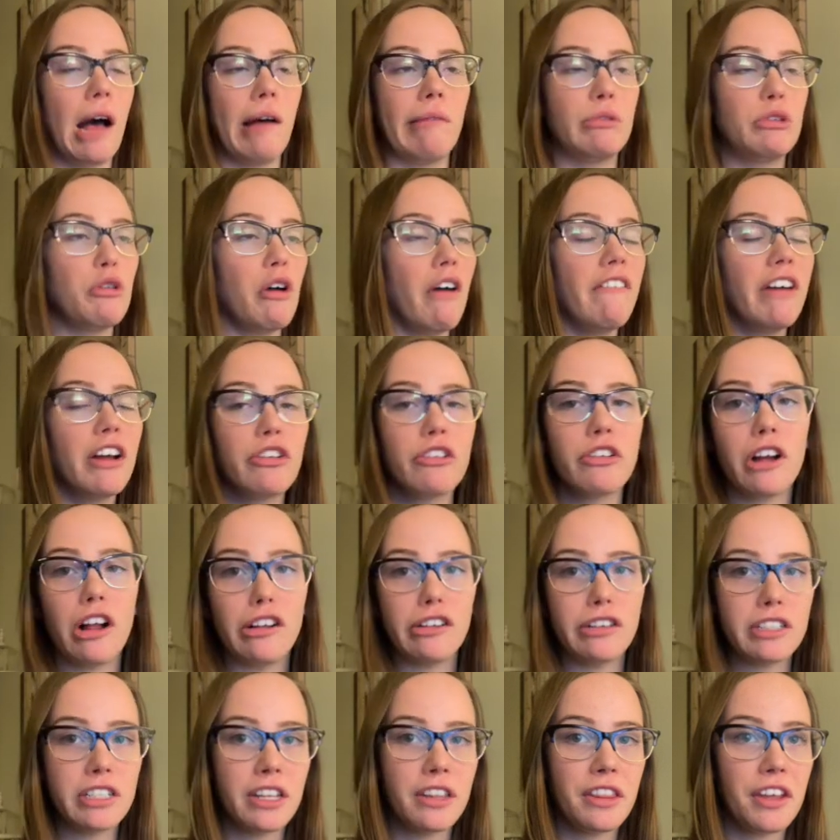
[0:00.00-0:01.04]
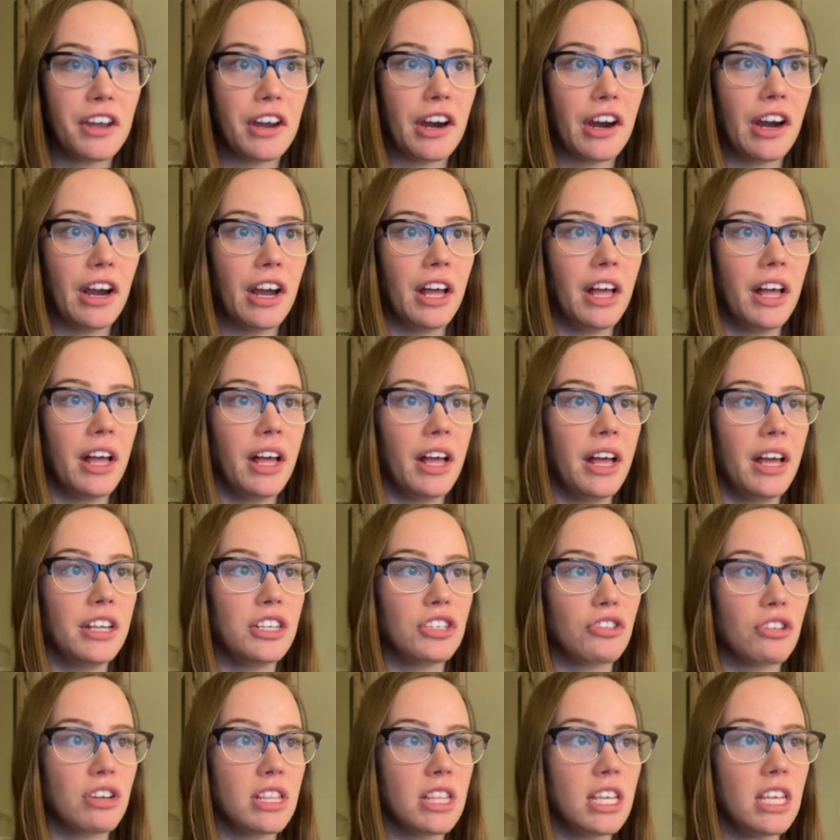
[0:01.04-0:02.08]
$1,200 in there
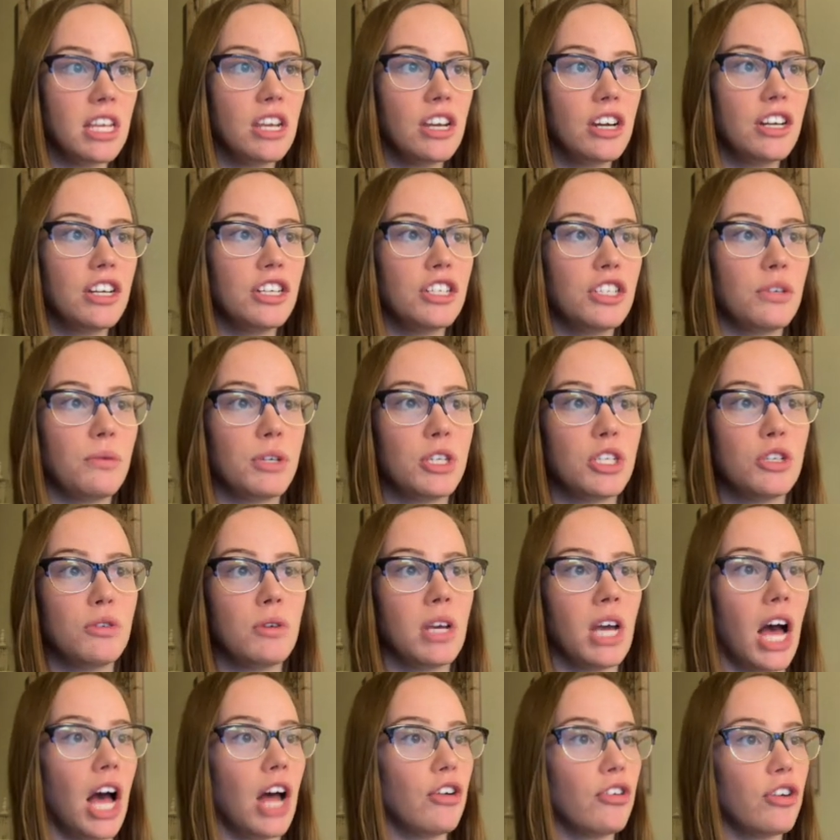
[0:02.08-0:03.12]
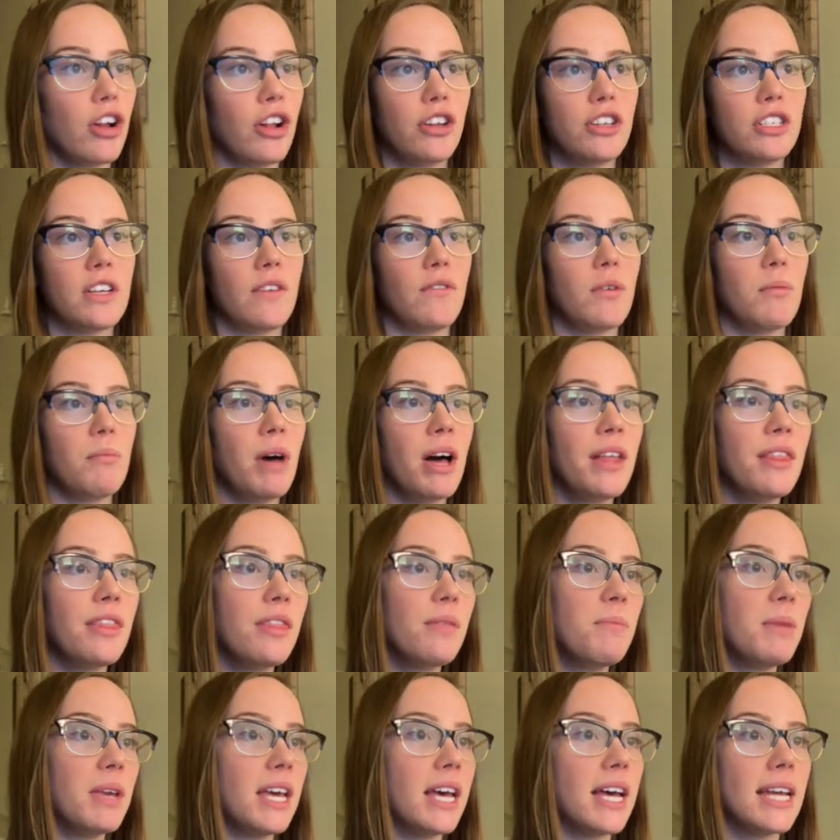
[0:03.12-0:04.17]
during the year, so we're just doing $100 every month
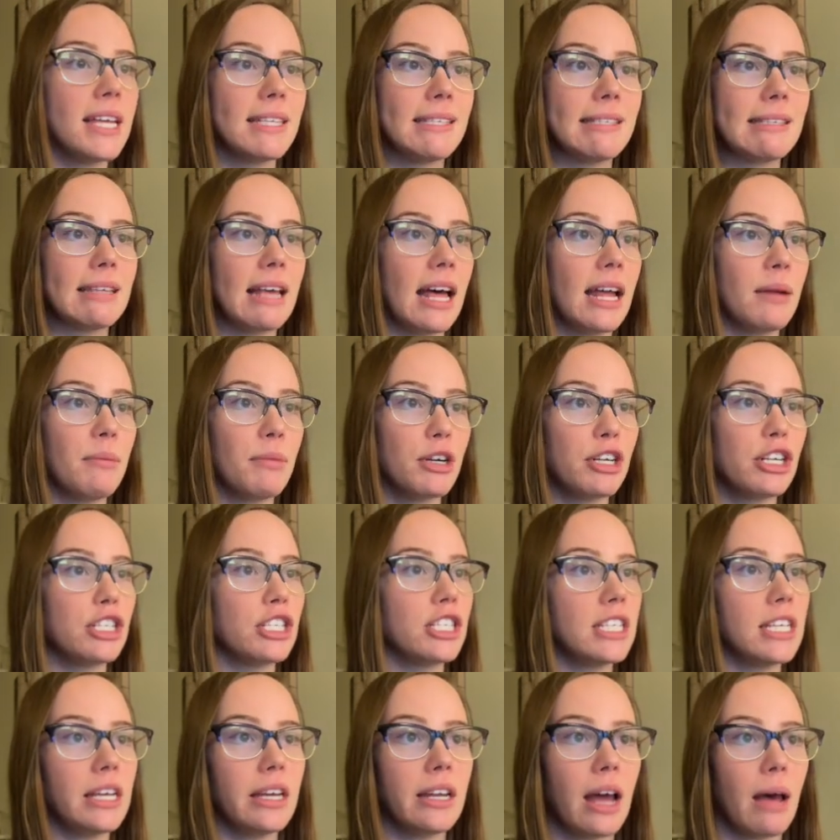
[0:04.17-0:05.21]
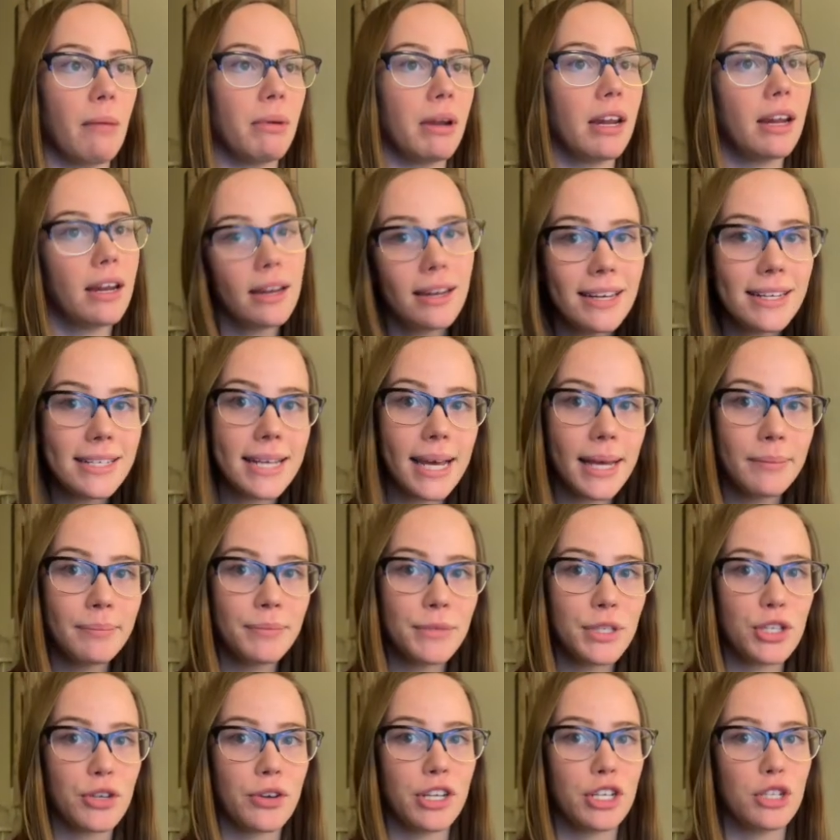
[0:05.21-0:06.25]
because an emergency could happen at any time,
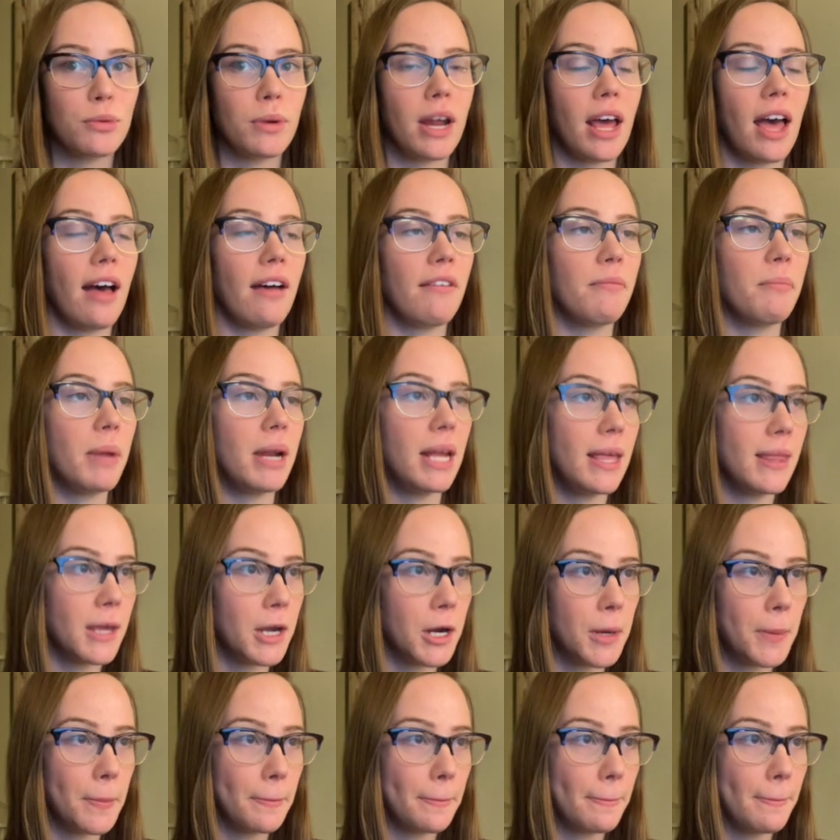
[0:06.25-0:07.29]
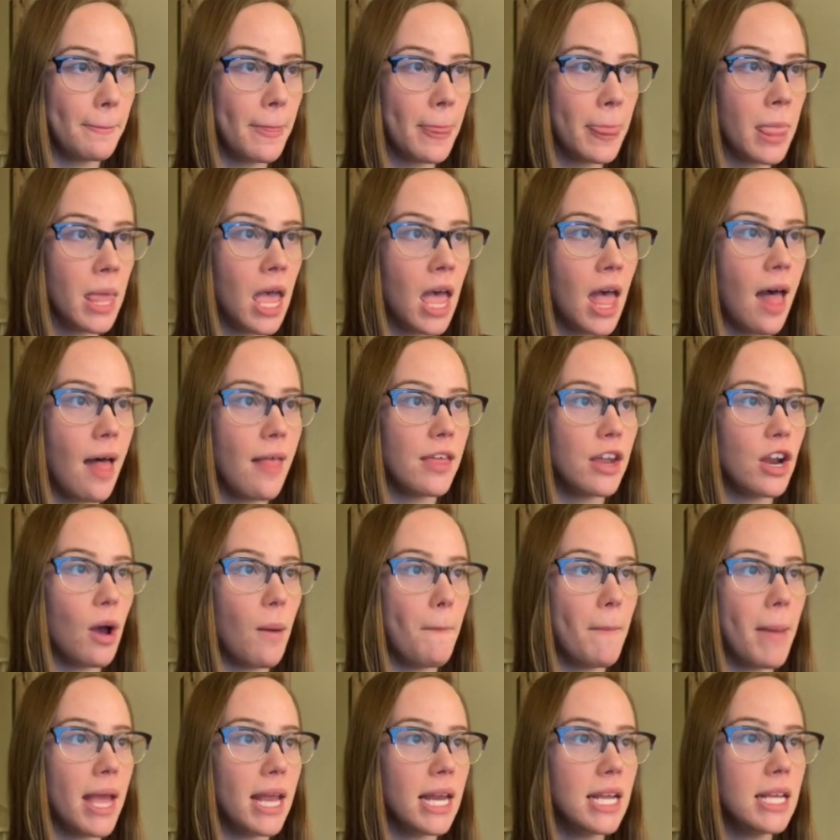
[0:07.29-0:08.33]
so I just want to have money in there. And then home
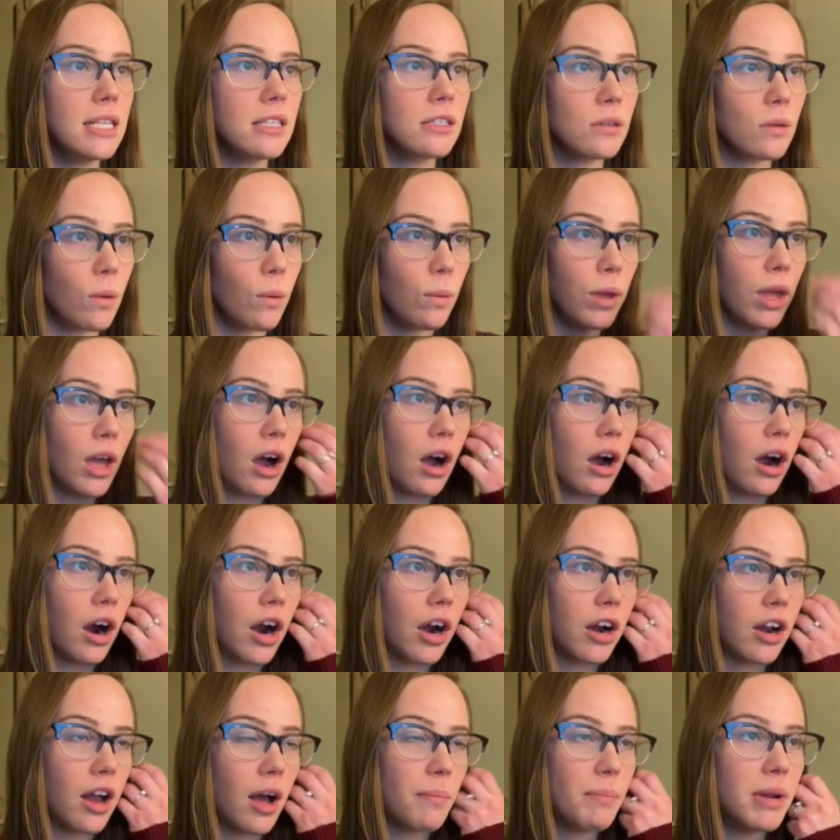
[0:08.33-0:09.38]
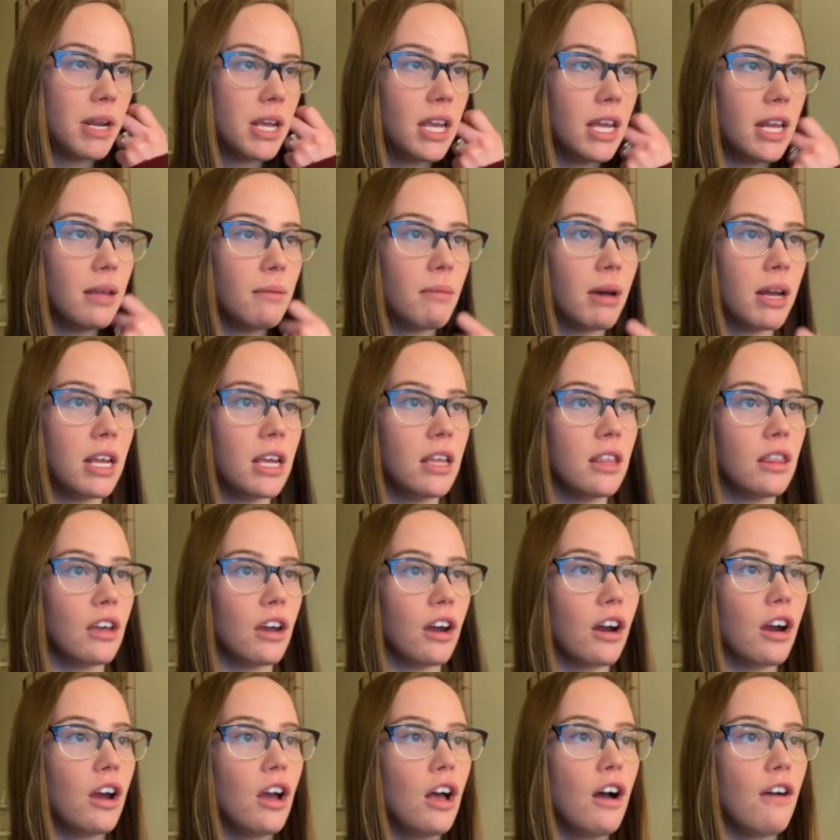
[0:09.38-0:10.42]
maintenance, we are not putting any money in
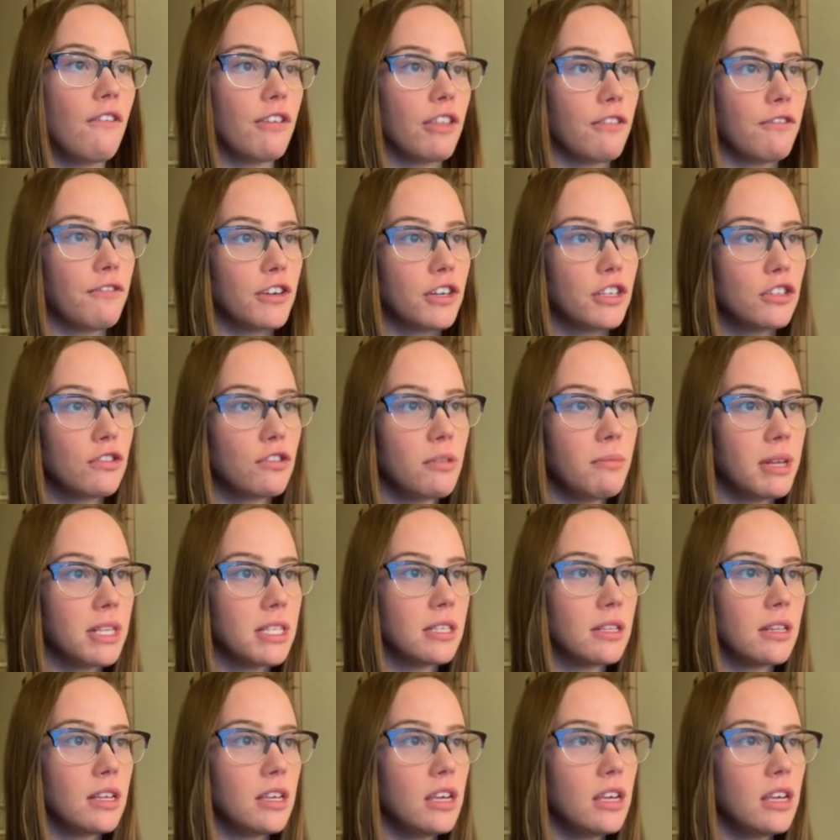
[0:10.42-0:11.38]
there for the first 3 months of the